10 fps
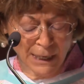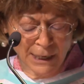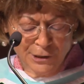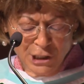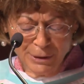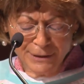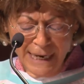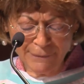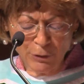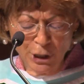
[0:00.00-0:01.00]
So it
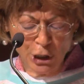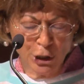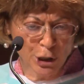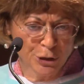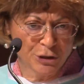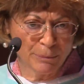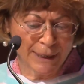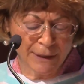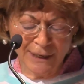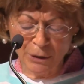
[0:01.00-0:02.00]
never occurred to
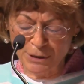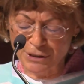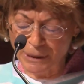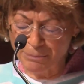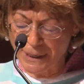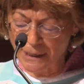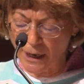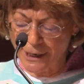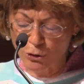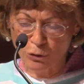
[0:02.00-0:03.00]
me there was something
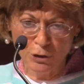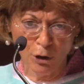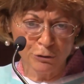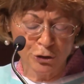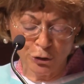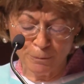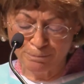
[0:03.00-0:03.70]
I could not do.